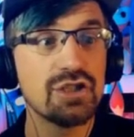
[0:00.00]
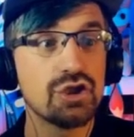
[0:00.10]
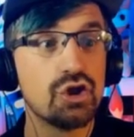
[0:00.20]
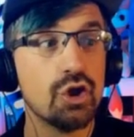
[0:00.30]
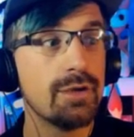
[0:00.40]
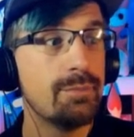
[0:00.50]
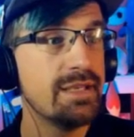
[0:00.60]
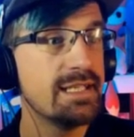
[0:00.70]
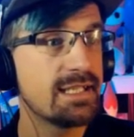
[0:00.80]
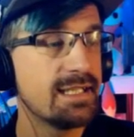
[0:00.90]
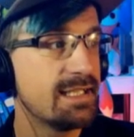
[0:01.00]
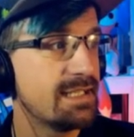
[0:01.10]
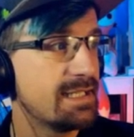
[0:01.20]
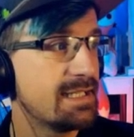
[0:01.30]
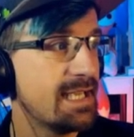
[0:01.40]
shouldn't be a
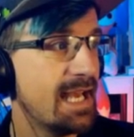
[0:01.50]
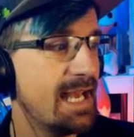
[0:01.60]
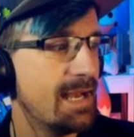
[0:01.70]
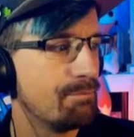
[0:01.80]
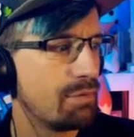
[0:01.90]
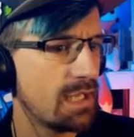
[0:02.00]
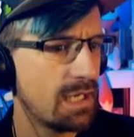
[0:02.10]
gambler.